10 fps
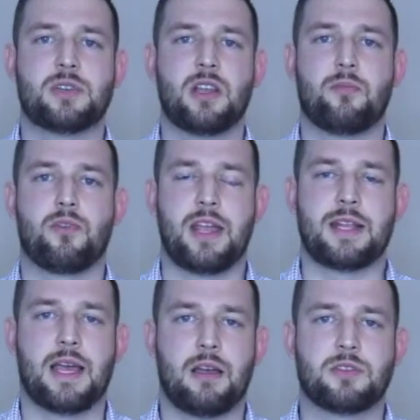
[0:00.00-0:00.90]
going to break
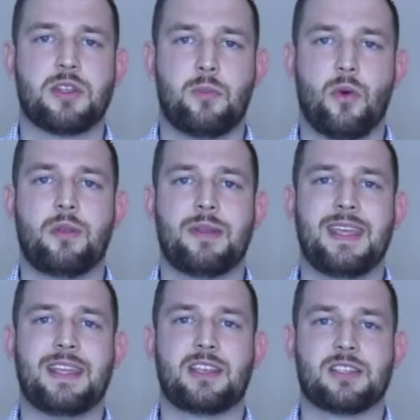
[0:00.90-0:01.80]
down to the point that
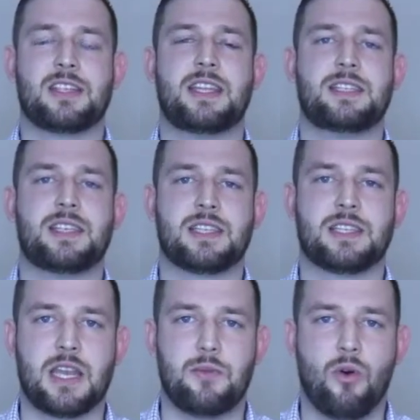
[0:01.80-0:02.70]
it doesn't exist
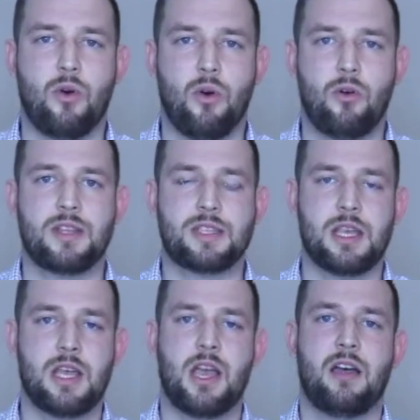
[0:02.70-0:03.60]
anymore, or it's
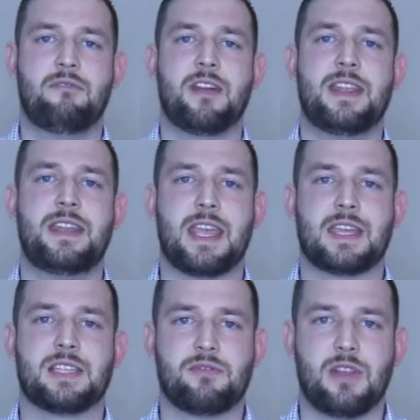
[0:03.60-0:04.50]
a very
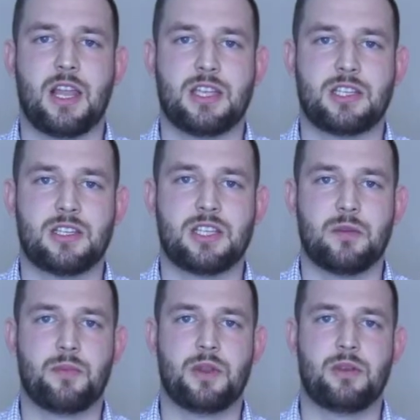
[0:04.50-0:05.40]
negative
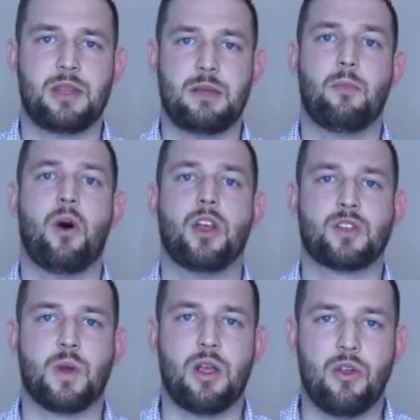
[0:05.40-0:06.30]
relationship and it might as
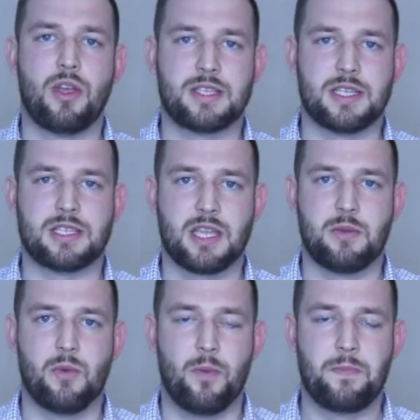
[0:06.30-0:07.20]
well not exist
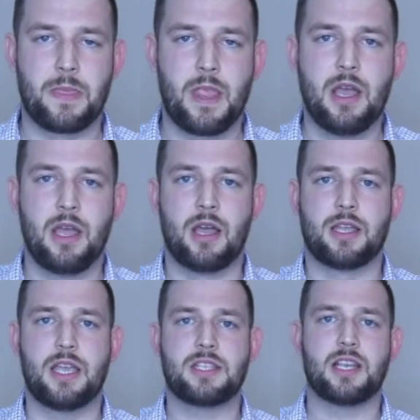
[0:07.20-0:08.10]
anymore.
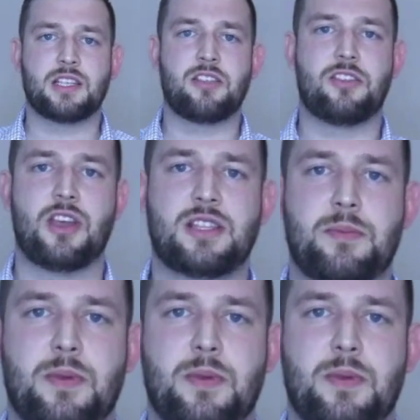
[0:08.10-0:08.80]
Okay, so that's the 3rd tip